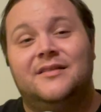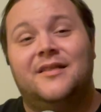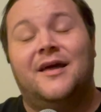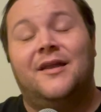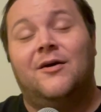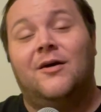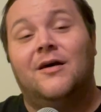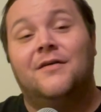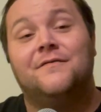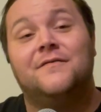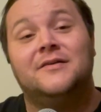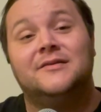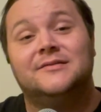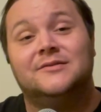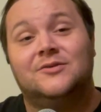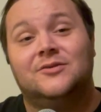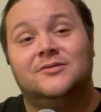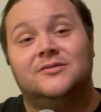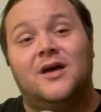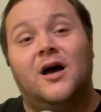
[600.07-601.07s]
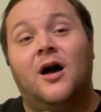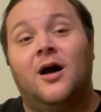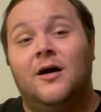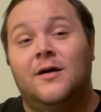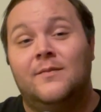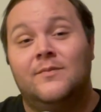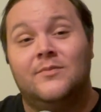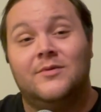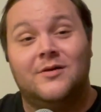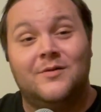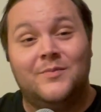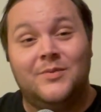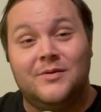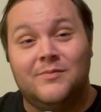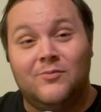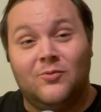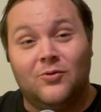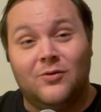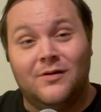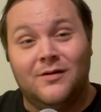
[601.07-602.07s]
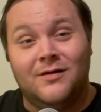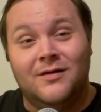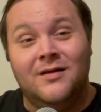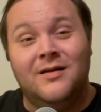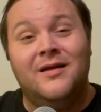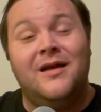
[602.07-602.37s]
that offense start to hum a bit more.